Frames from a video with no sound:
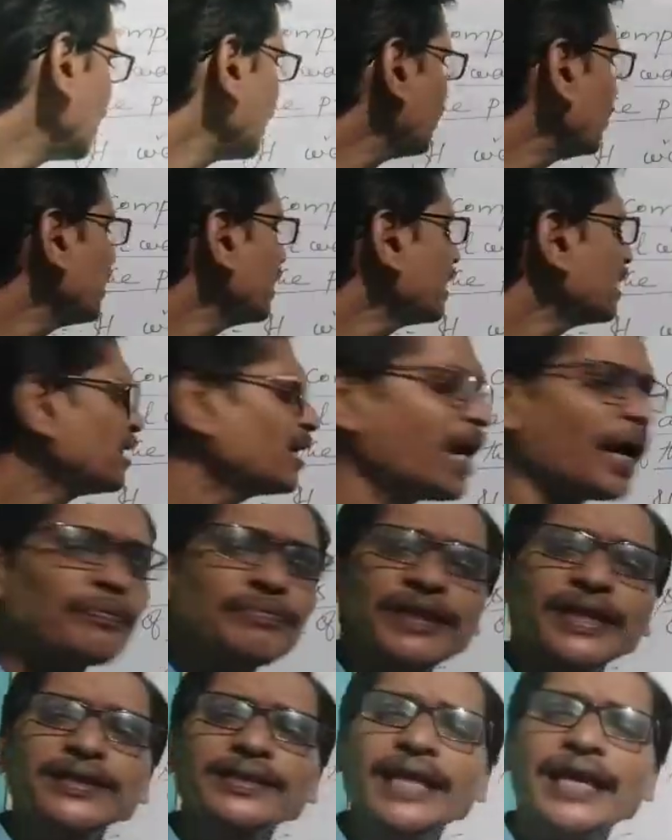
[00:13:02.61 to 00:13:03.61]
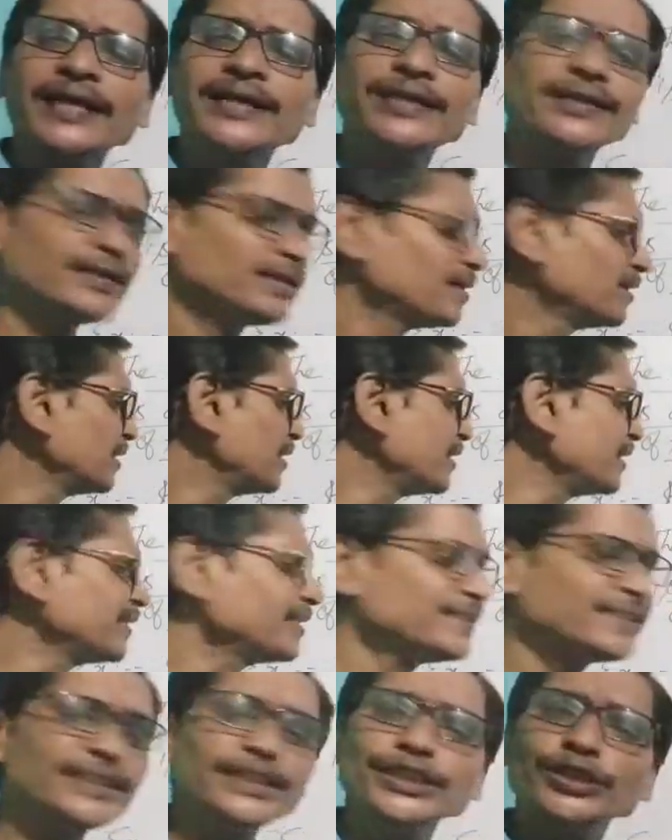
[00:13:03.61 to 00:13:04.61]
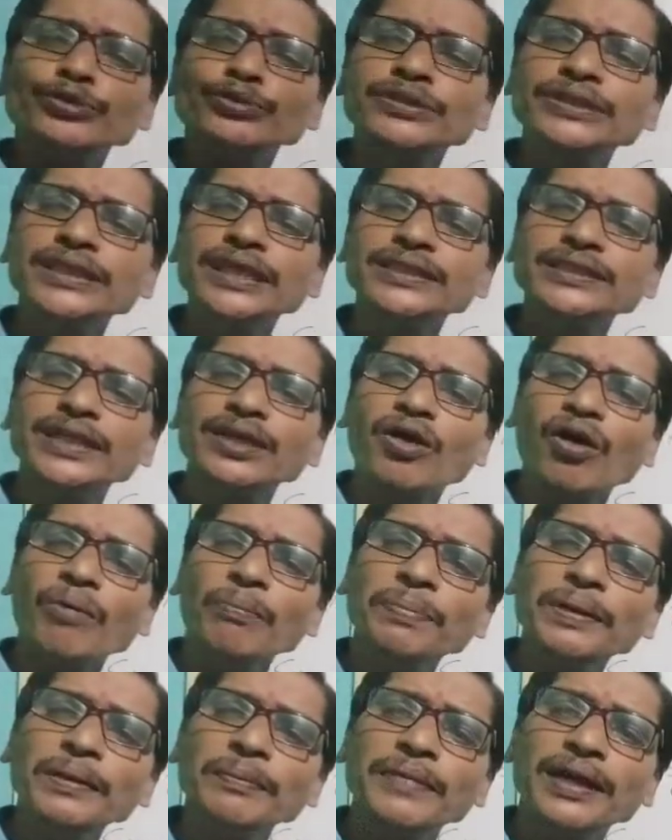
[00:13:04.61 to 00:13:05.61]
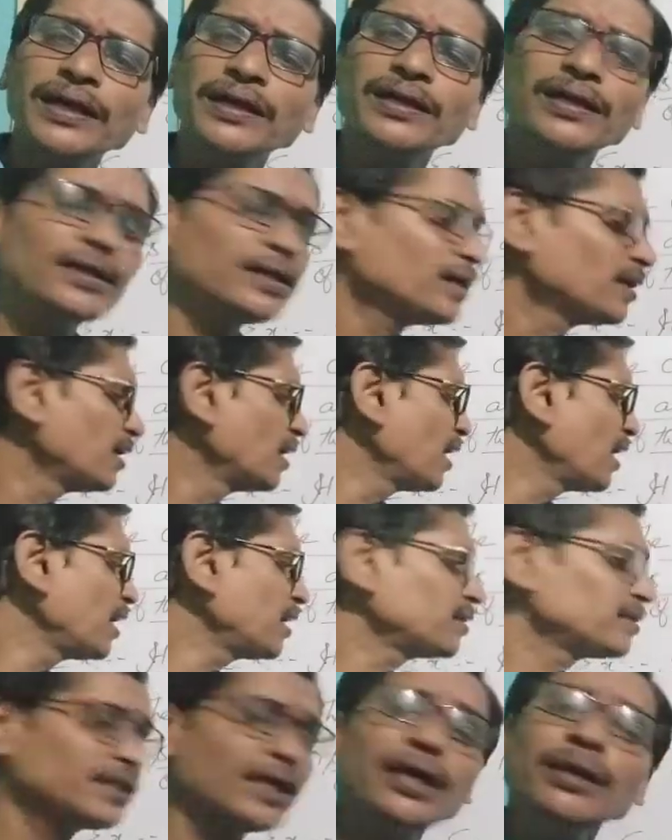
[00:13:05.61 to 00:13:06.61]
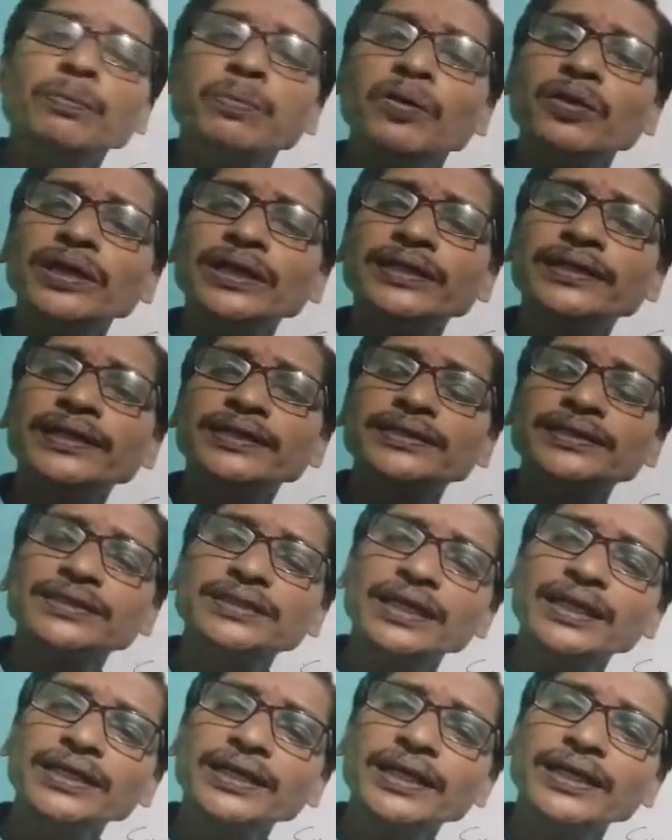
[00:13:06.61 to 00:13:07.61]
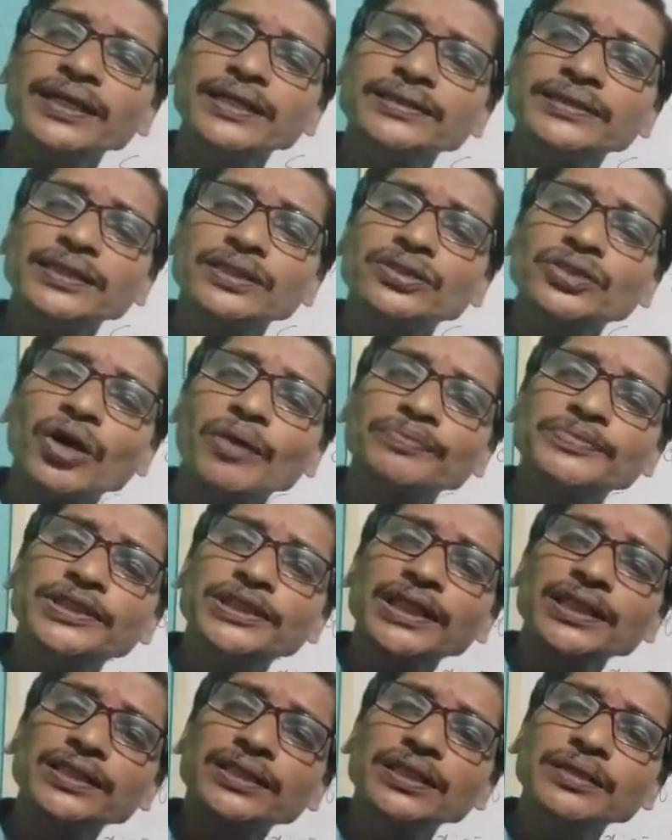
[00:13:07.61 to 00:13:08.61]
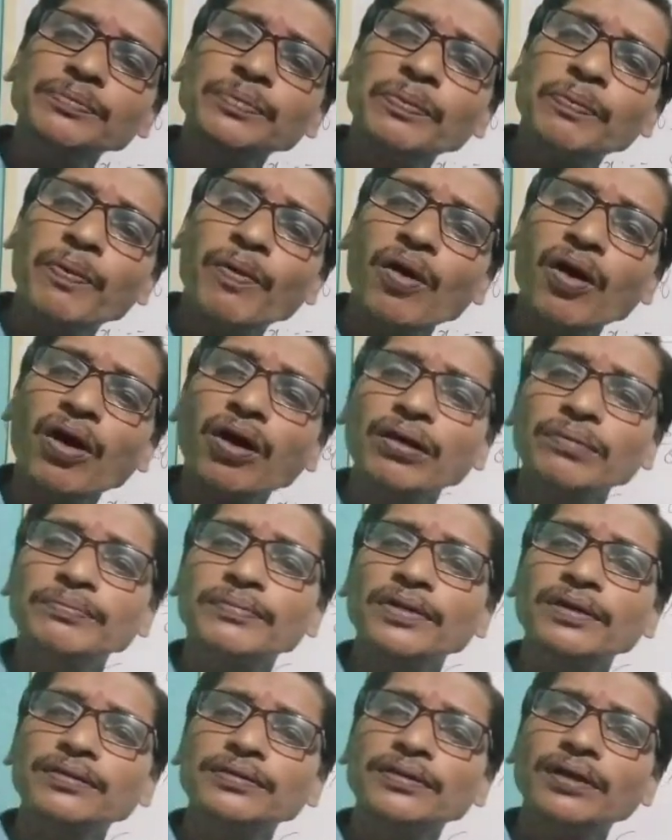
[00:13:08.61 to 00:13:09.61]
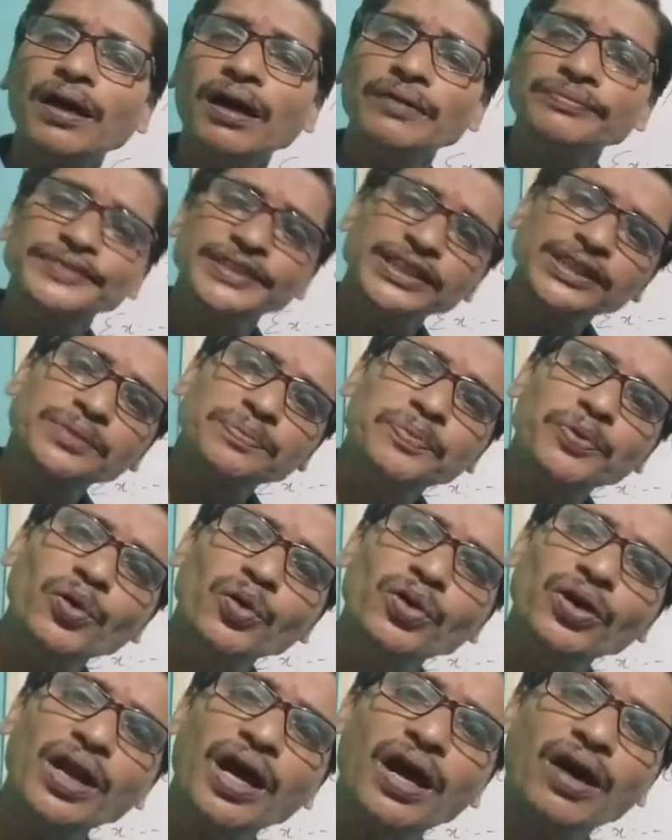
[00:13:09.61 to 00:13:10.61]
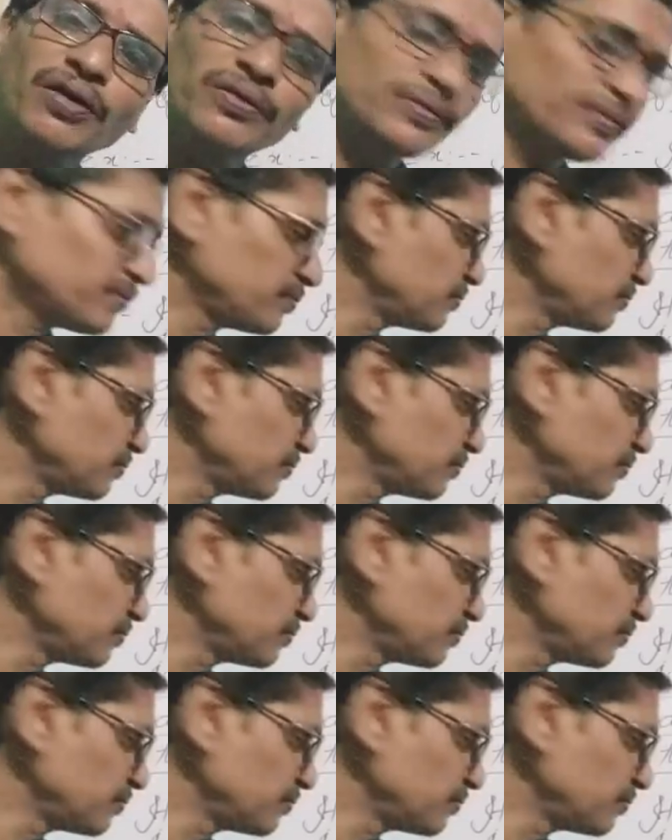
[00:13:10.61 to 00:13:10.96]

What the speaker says: Immediately after that, he is used as a complement, and therefore it has taken its subjective form of this pronoun.